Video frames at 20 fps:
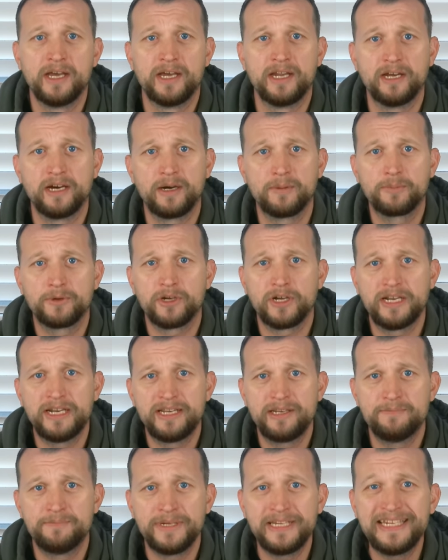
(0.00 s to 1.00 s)
and
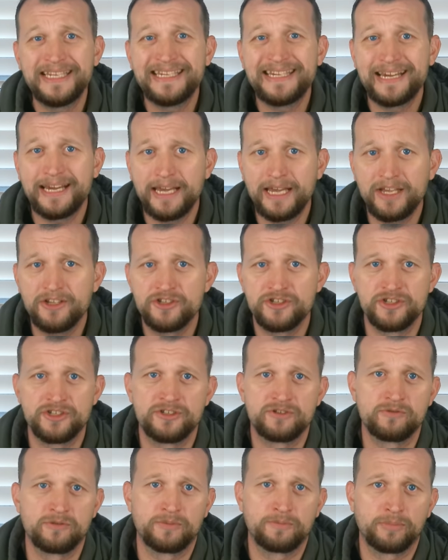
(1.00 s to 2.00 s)
upgraded media
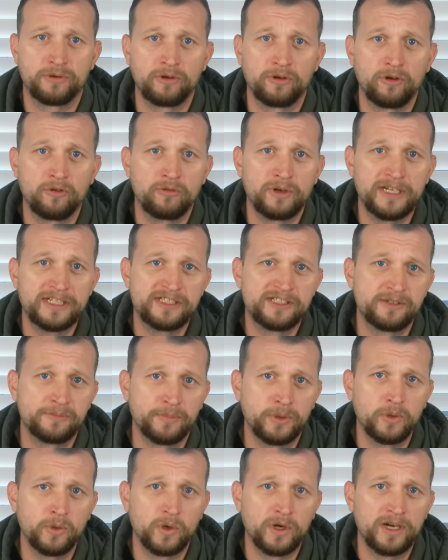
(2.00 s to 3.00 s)
engines with ProRes
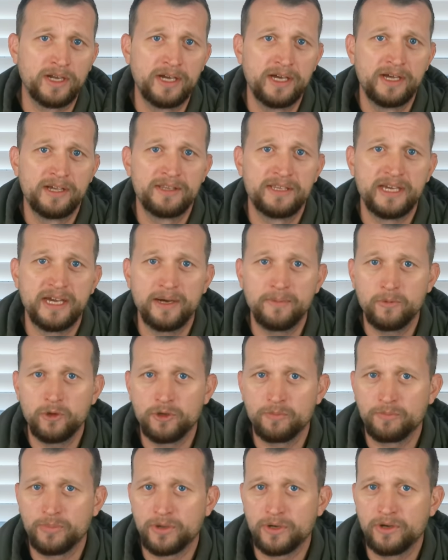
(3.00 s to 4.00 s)
support, the
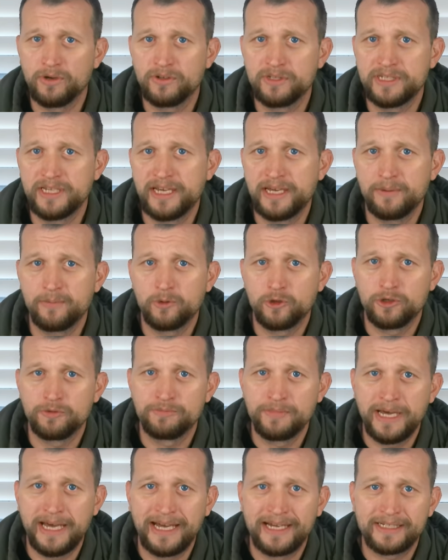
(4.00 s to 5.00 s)
M1 Pro and the
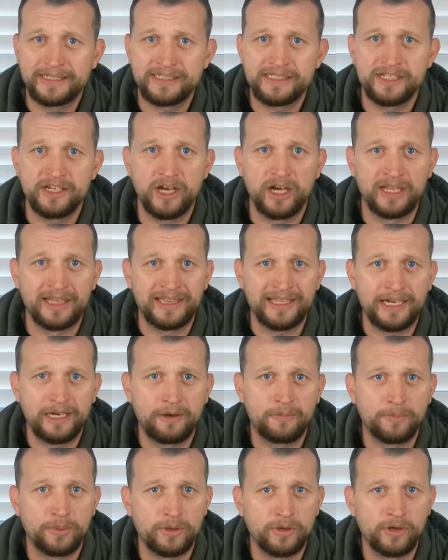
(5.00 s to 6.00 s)
M1 Max
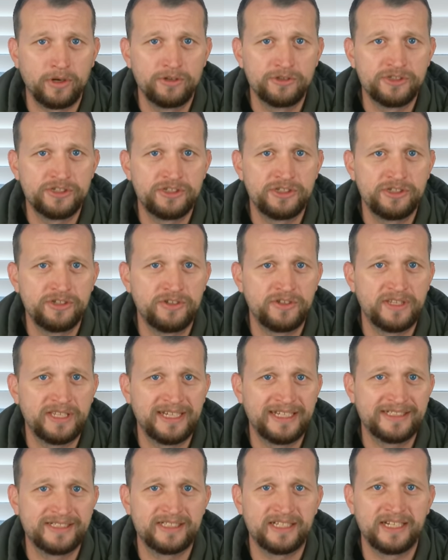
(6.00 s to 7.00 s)
allow pros to do
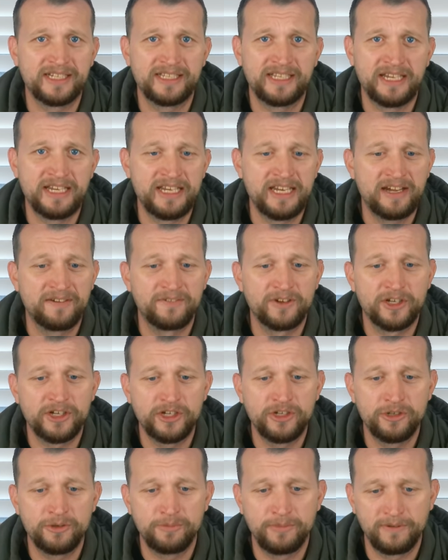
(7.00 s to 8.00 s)
things like they never
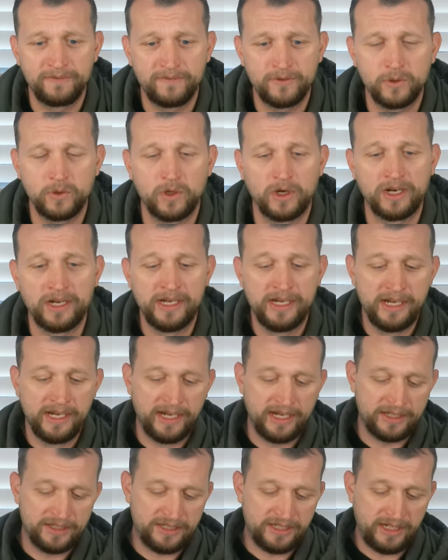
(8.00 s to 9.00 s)
could before.
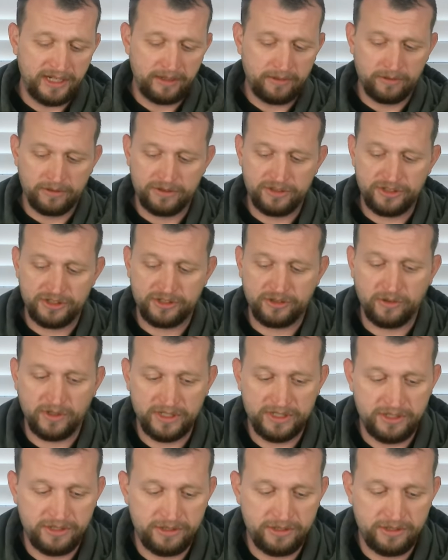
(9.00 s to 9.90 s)
And today we're just going